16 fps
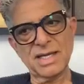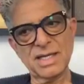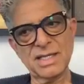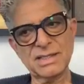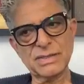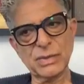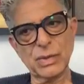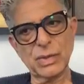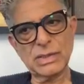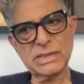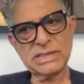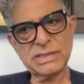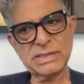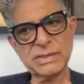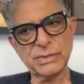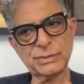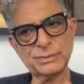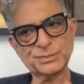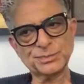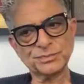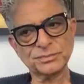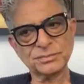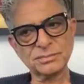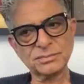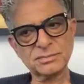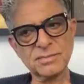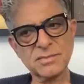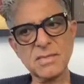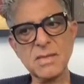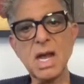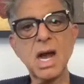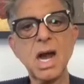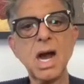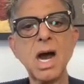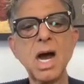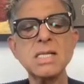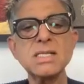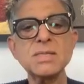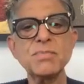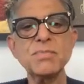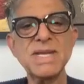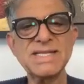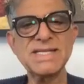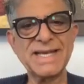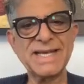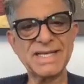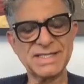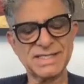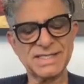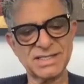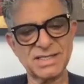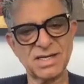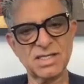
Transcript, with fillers: It's also unmitigated.